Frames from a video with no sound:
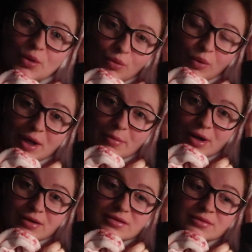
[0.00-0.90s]
way
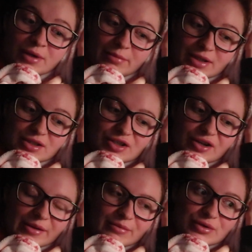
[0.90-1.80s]
past my
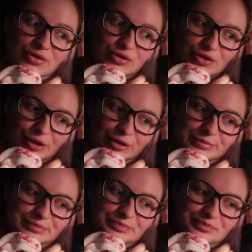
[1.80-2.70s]
bedtime,
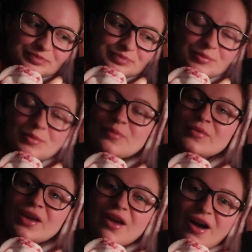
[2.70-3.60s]
so
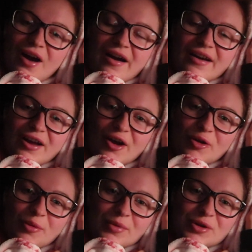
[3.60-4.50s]
I
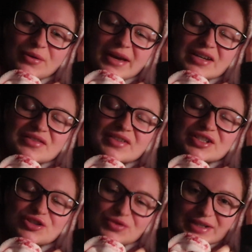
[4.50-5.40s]
hope you have
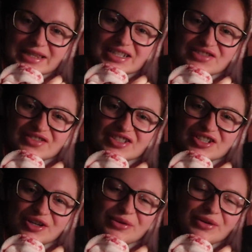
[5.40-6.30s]
enjoyed this
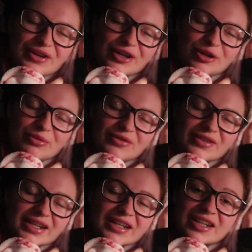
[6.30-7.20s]
video. I hope you've
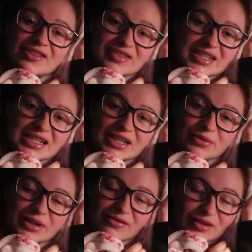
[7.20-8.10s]
had a lovely day,
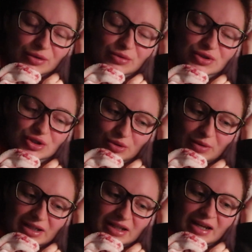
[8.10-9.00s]
whatever you was
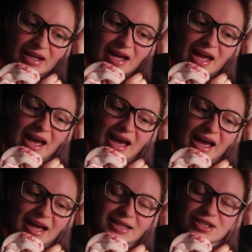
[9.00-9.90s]
doing.
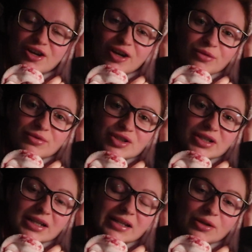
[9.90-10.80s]
And I hope you
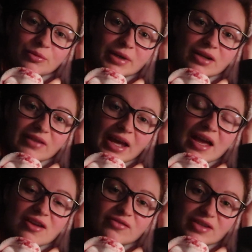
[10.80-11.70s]
took a little bit of
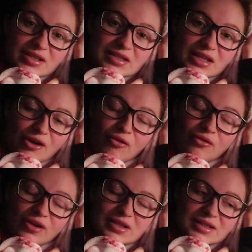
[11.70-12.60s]
care for yourself.
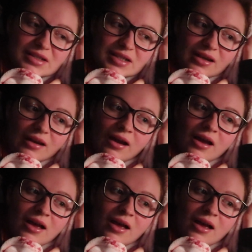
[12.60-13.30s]
As I say,